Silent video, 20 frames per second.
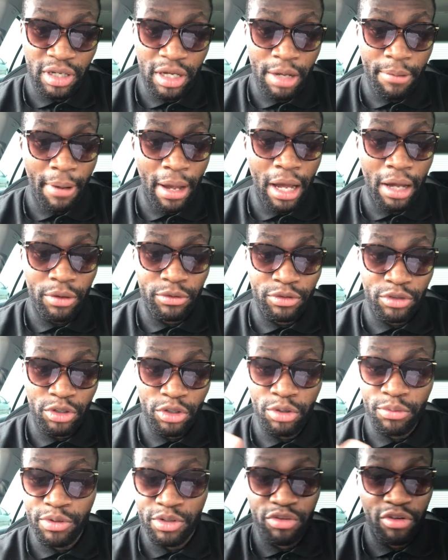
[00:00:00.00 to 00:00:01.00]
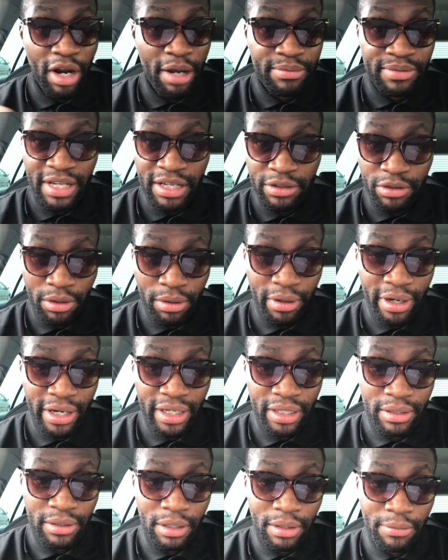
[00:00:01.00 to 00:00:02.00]
about the numerous crimes that
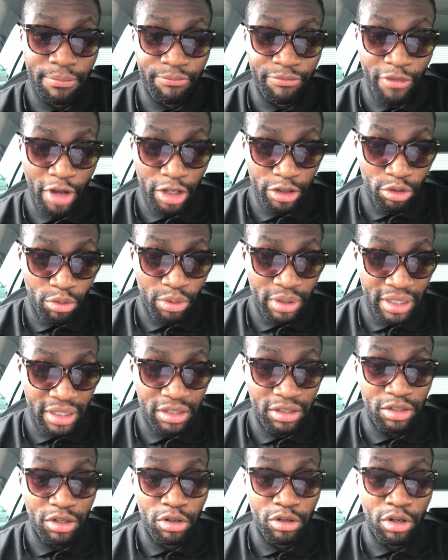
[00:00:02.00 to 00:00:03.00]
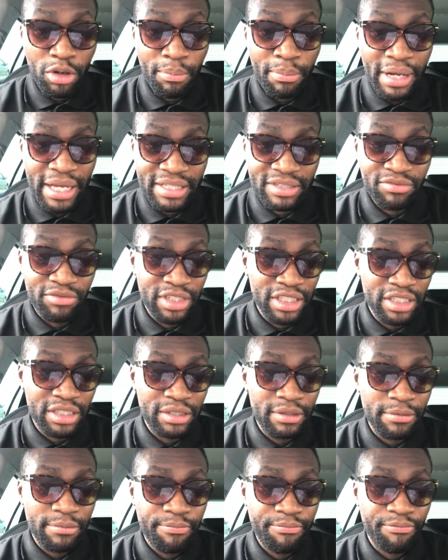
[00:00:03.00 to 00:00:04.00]
Ukraine are doing in the Donbass
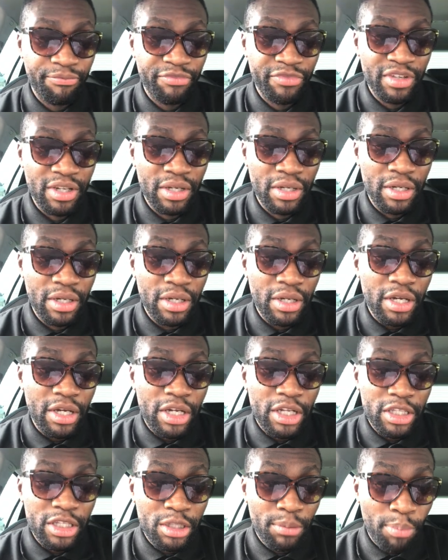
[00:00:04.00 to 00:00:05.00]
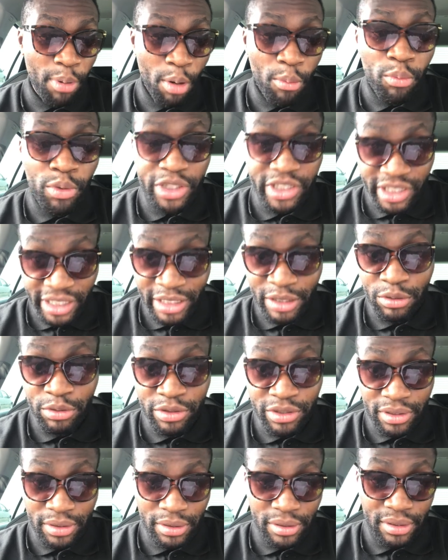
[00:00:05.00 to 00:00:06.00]
region. The bomb which
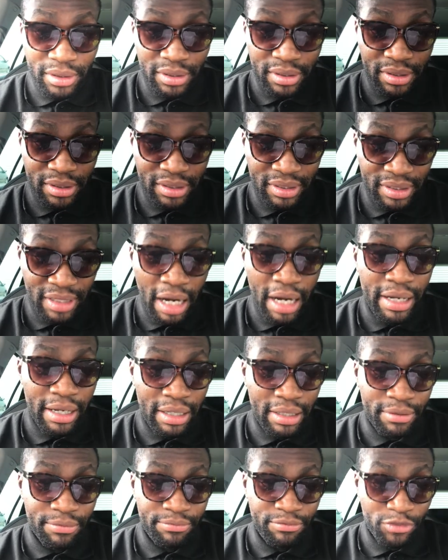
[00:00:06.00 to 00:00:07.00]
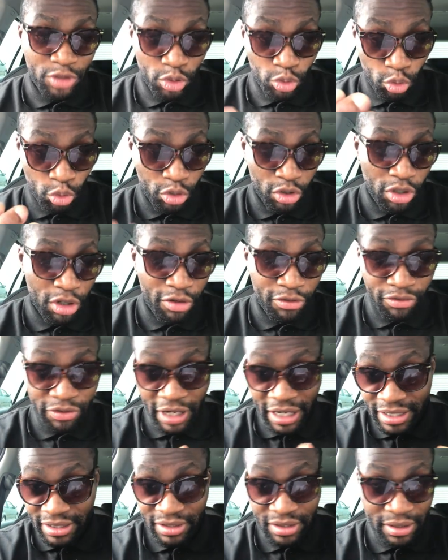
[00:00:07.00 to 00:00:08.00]
killed Darya, the daughter of
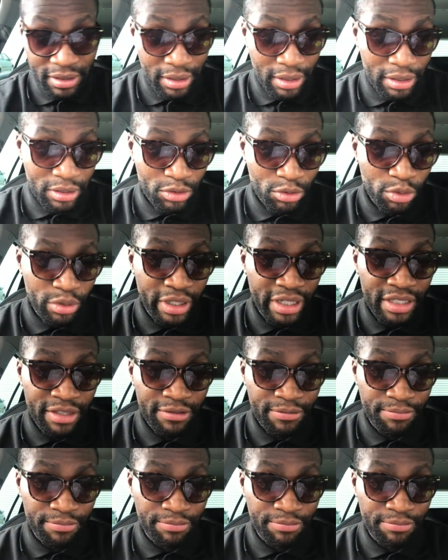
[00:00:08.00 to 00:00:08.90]
Alexander Dugin,